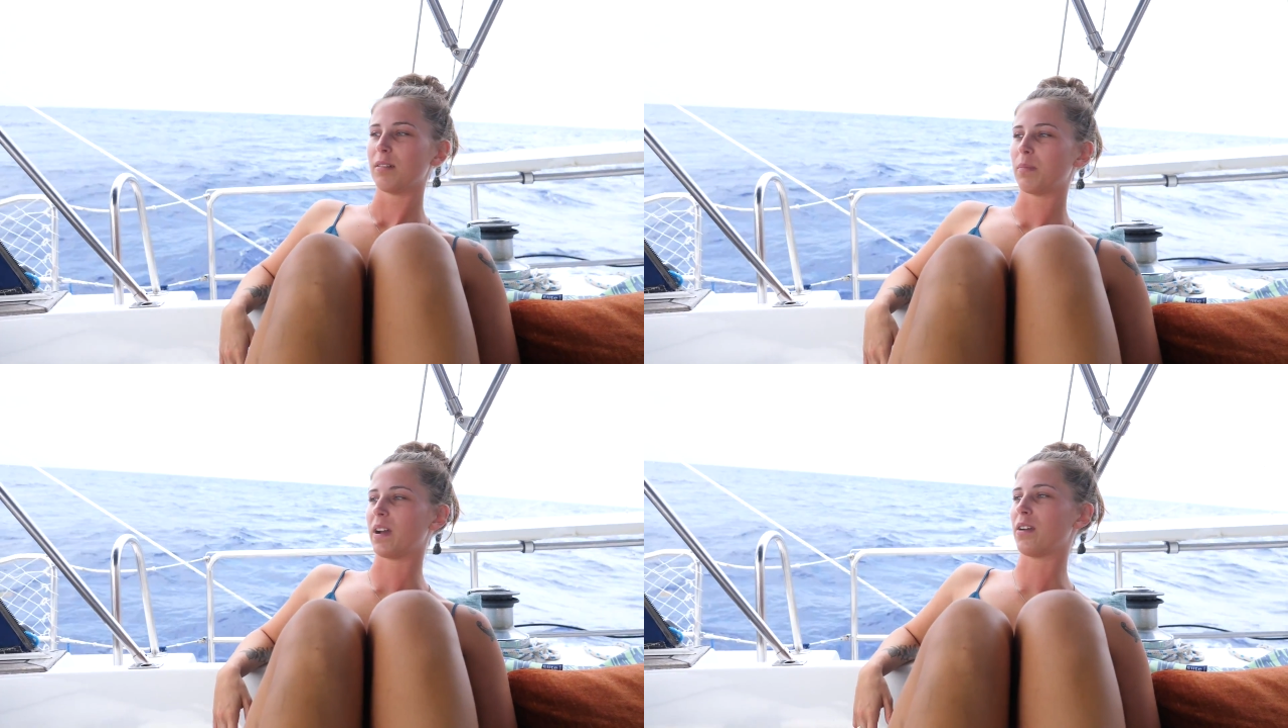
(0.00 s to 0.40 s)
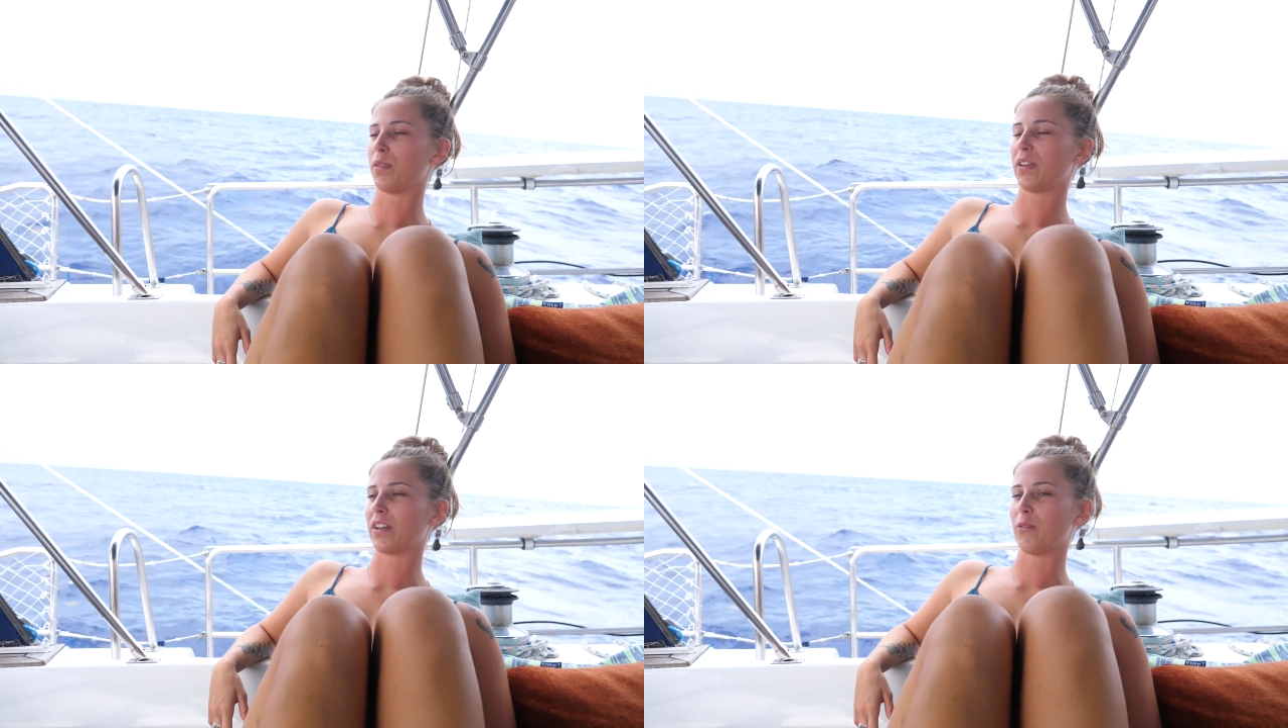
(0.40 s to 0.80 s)
but I don't
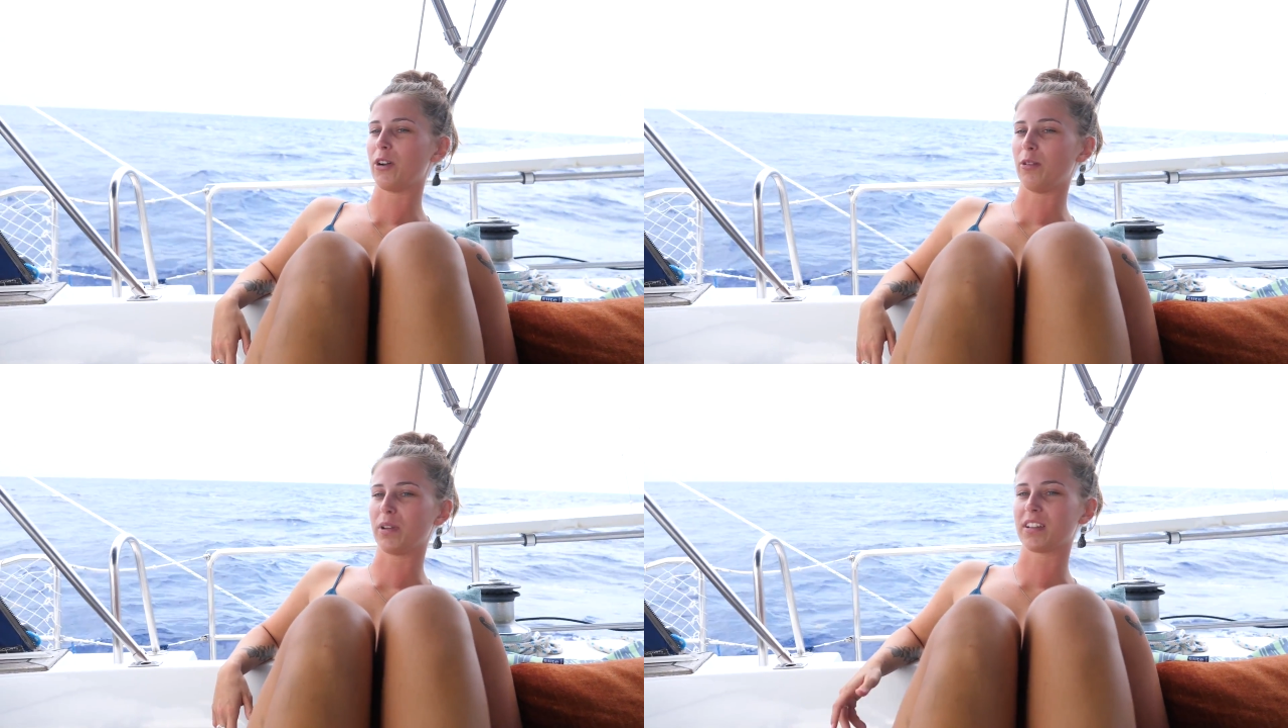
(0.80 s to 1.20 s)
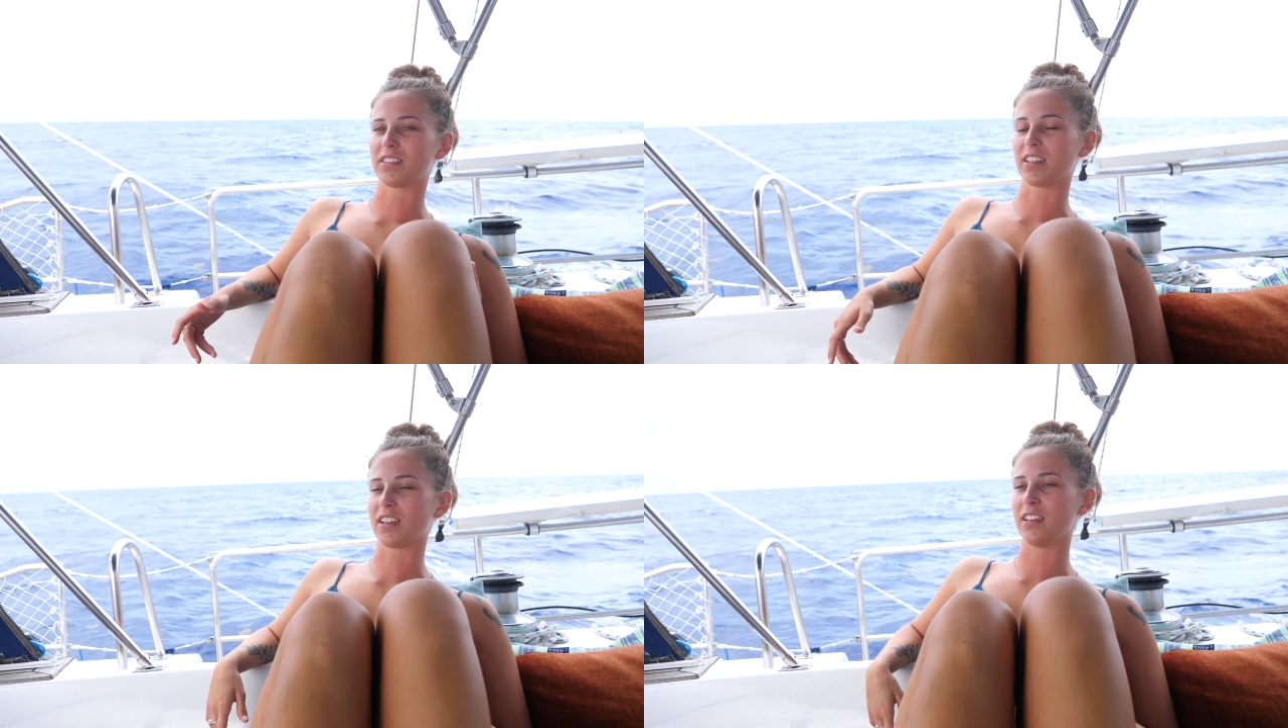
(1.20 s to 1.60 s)
think I will because
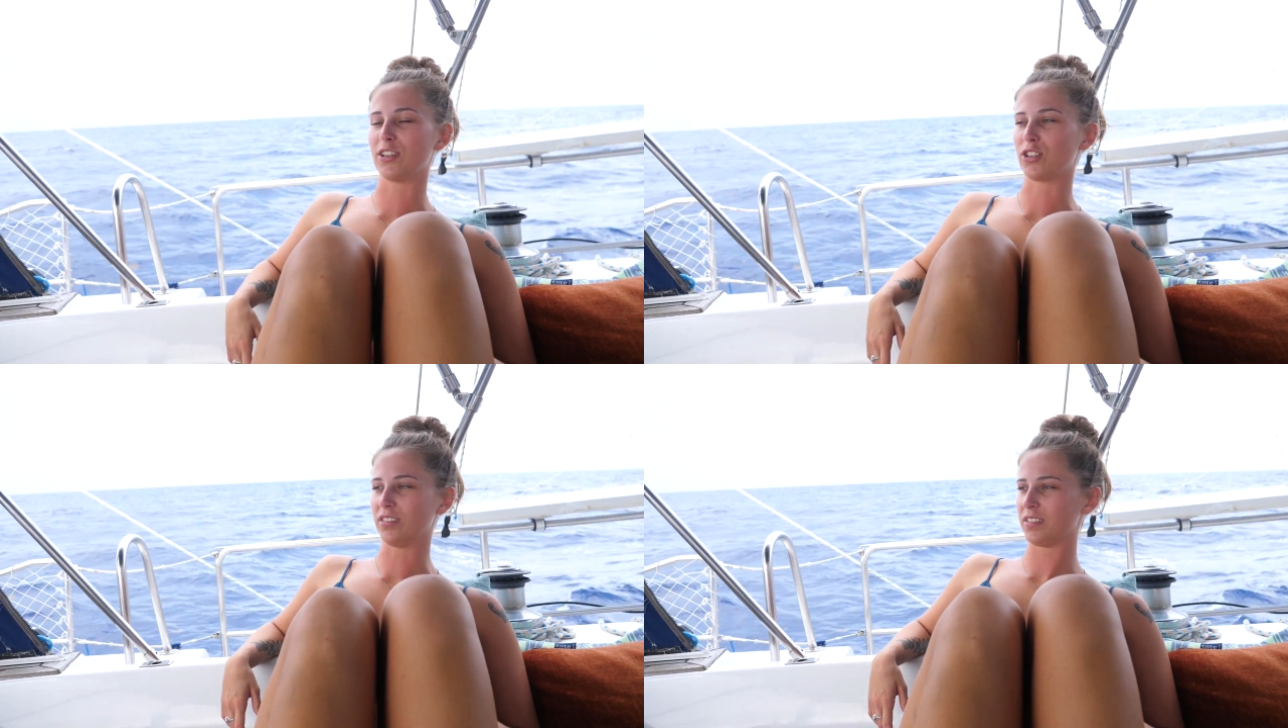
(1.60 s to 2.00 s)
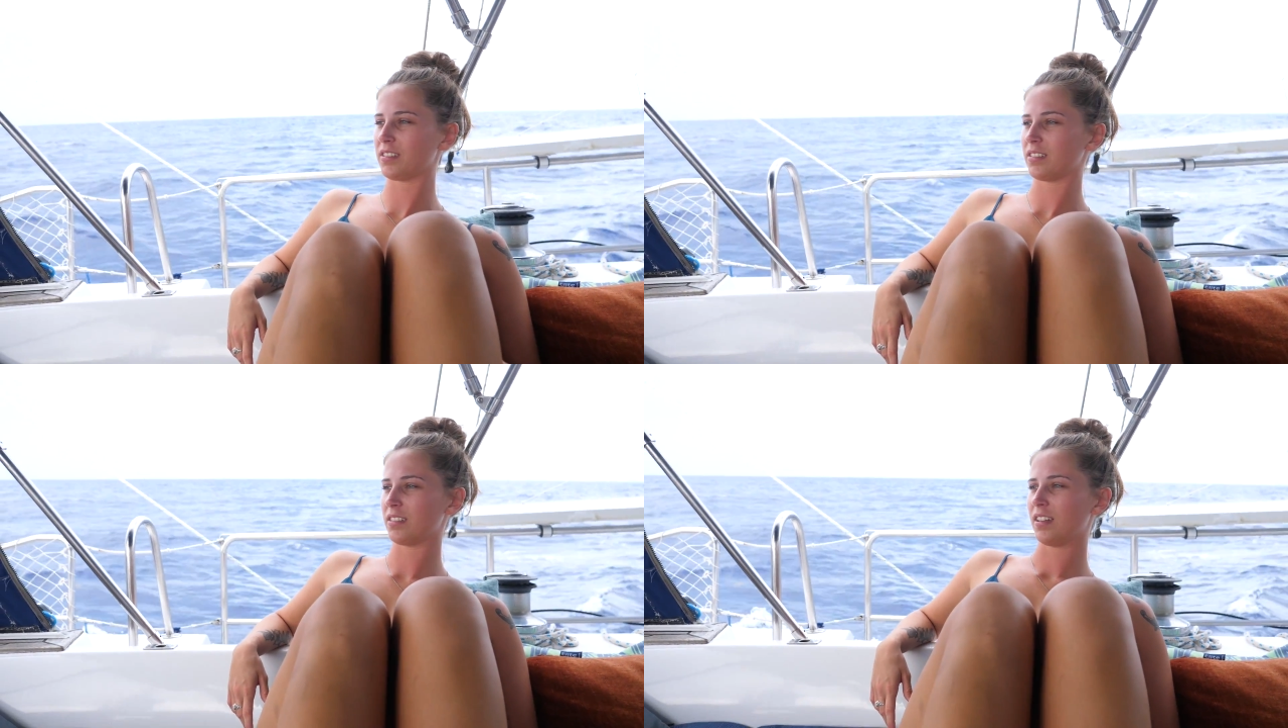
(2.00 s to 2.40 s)
of the conditions.